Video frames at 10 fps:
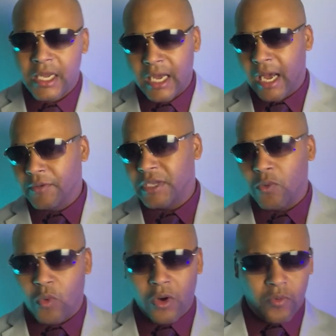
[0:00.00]
I was at
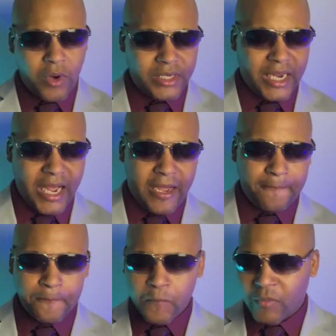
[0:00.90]
work one time,
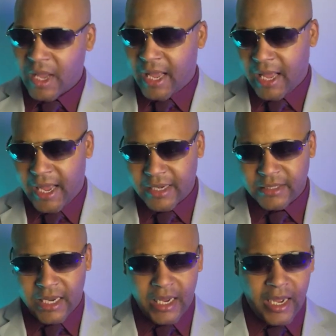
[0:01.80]
and
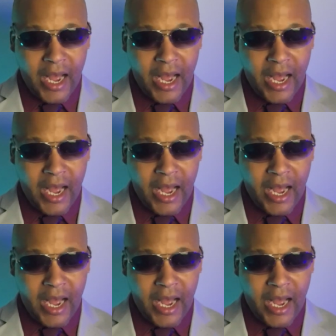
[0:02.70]
the